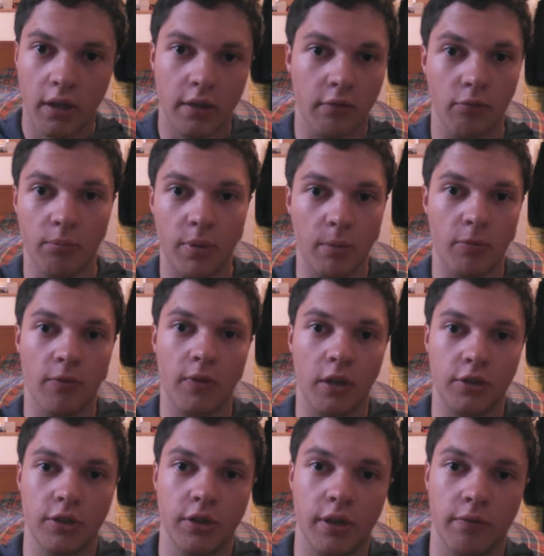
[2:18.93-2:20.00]
Different people
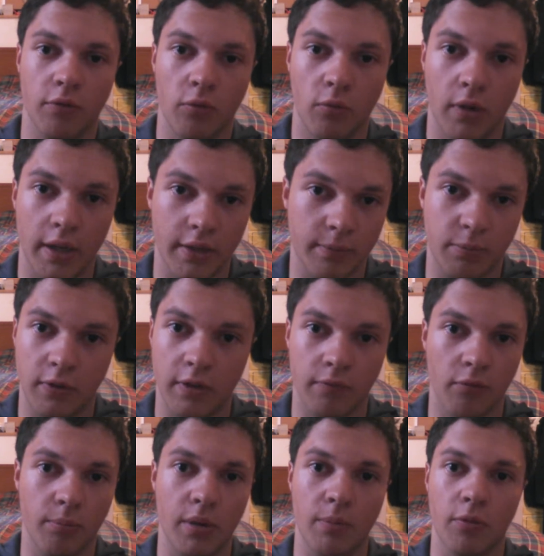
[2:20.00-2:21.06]
function different ways.
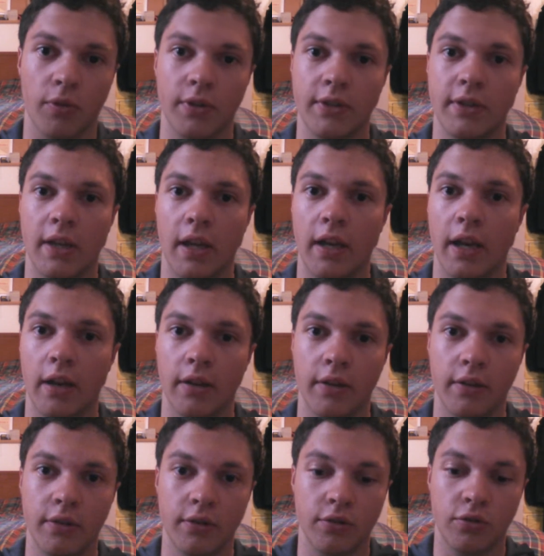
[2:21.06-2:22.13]
Different people decide how
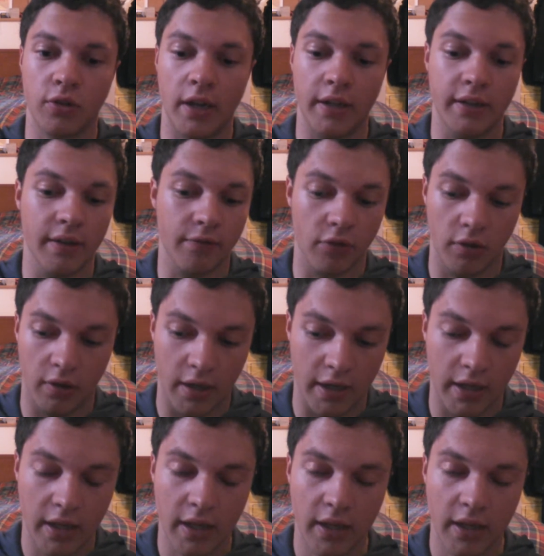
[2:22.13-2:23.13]
to train differently.